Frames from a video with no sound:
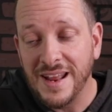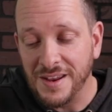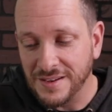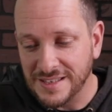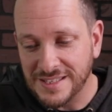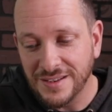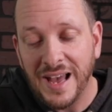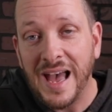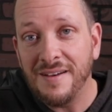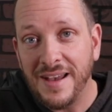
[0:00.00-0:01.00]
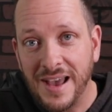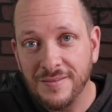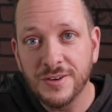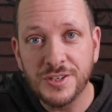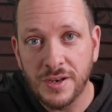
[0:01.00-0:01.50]
Now you can still have
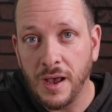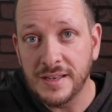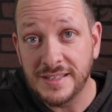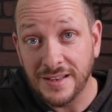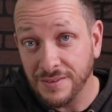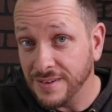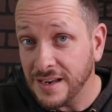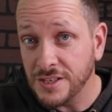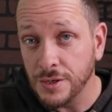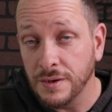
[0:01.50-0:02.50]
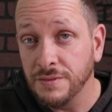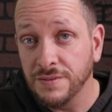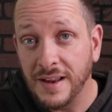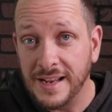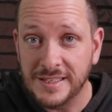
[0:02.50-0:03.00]
adverse yaw still affect you if you're
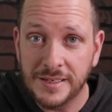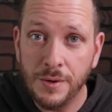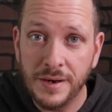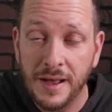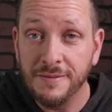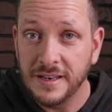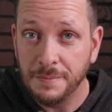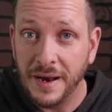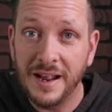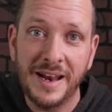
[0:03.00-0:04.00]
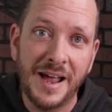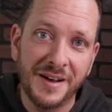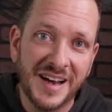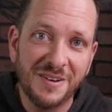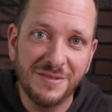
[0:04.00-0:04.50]
flying slow enough and depending on how
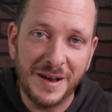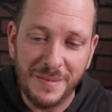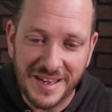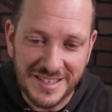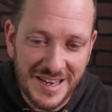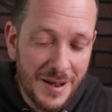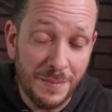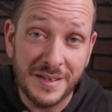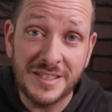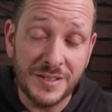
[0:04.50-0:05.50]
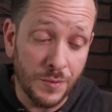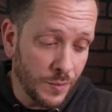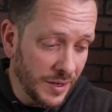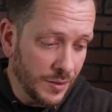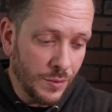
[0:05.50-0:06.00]
your airframe is, but this is a
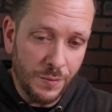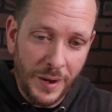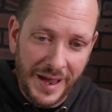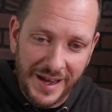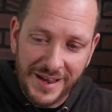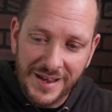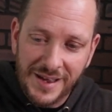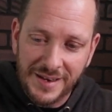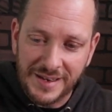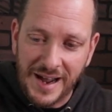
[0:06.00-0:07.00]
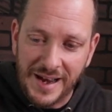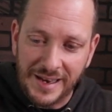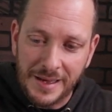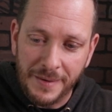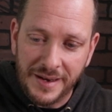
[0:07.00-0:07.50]
really cool way to kind
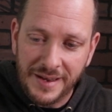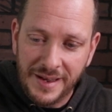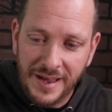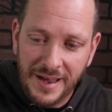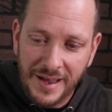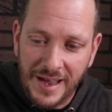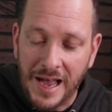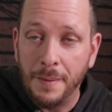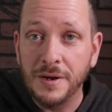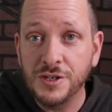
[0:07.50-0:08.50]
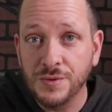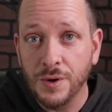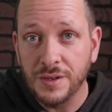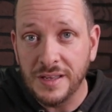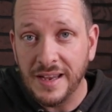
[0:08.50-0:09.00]
of limit how much
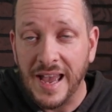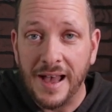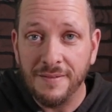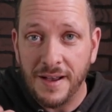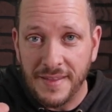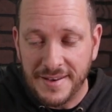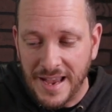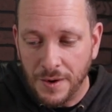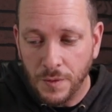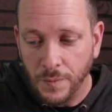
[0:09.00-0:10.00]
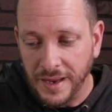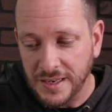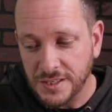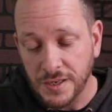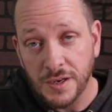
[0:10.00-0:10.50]
throw that you have on the downward
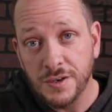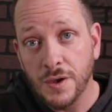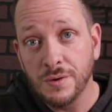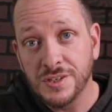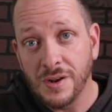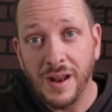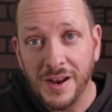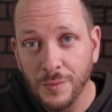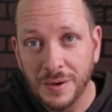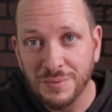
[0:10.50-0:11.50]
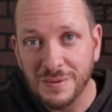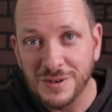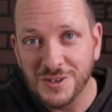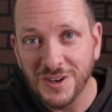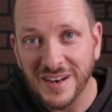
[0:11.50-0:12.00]
wing so you don't stall out your wing
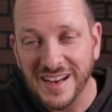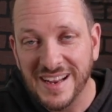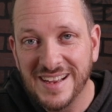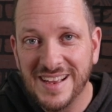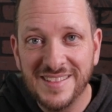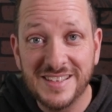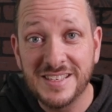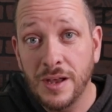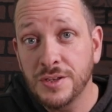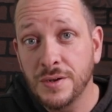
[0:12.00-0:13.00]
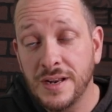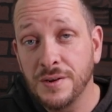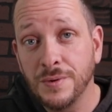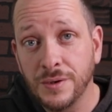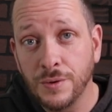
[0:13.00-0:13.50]
prematurely. This is also
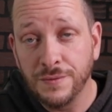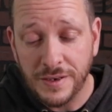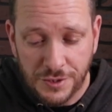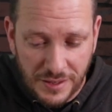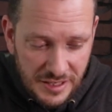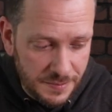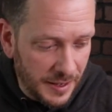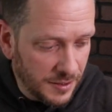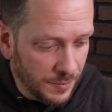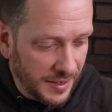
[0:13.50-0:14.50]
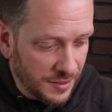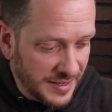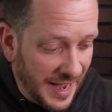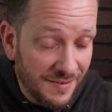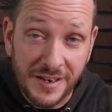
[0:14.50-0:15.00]
another really cool feature that the Spectrum
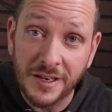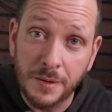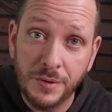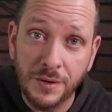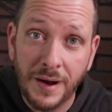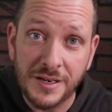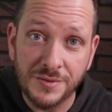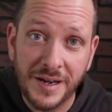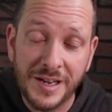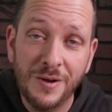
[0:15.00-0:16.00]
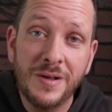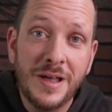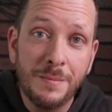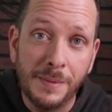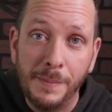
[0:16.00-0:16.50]
radios have in their computerized radio,
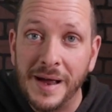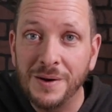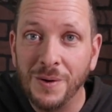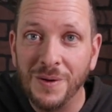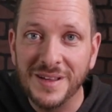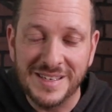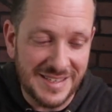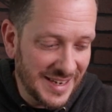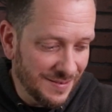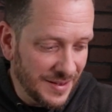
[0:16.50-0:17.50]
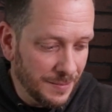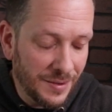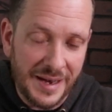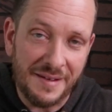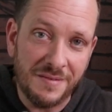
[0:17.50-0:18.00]
but my goal is to give you the
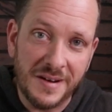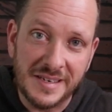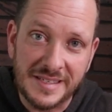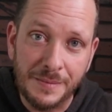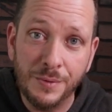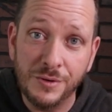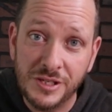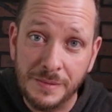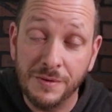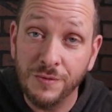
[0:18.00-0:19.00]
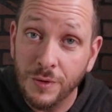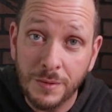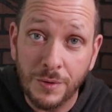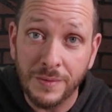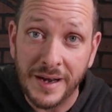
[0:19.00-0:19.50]
ability to have a very simple, cheap,
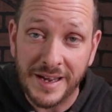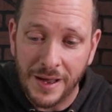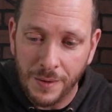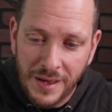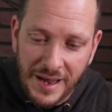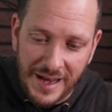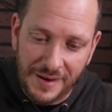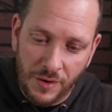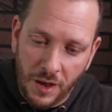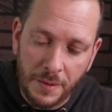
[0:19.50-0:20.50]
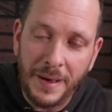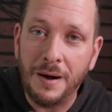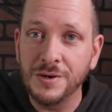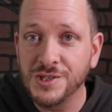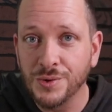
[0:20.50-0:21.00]
affordable radio and have all the
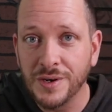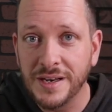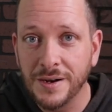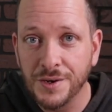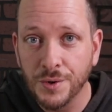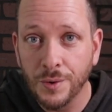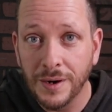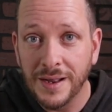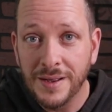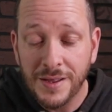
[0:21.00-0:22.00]
power stored here in your Aura.